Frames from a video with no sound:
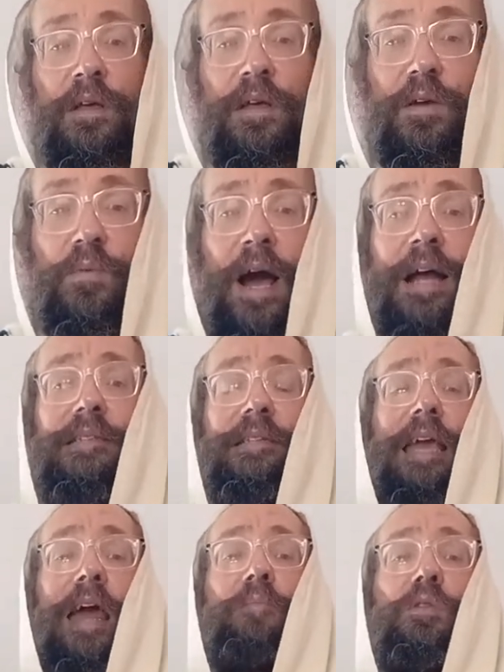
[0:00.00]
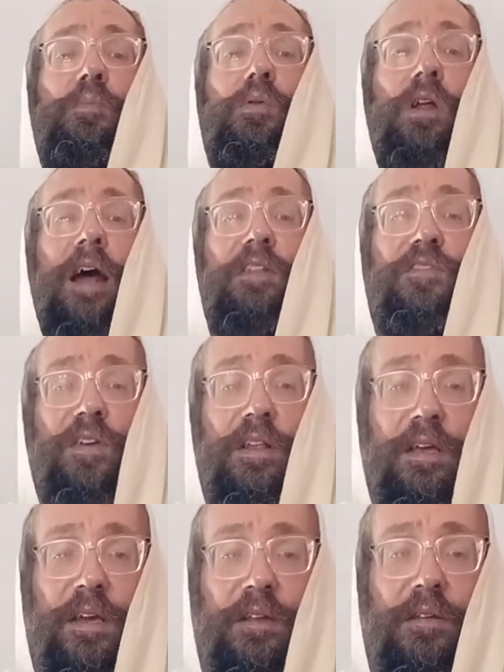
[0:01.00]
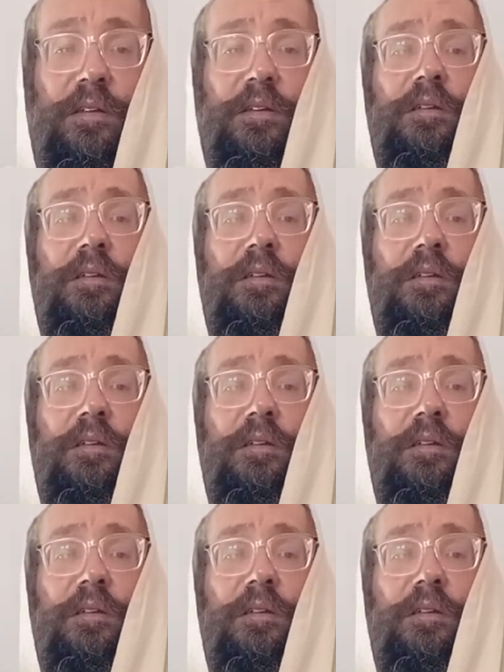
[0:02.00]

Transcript: He wants to get him to put on tefillin.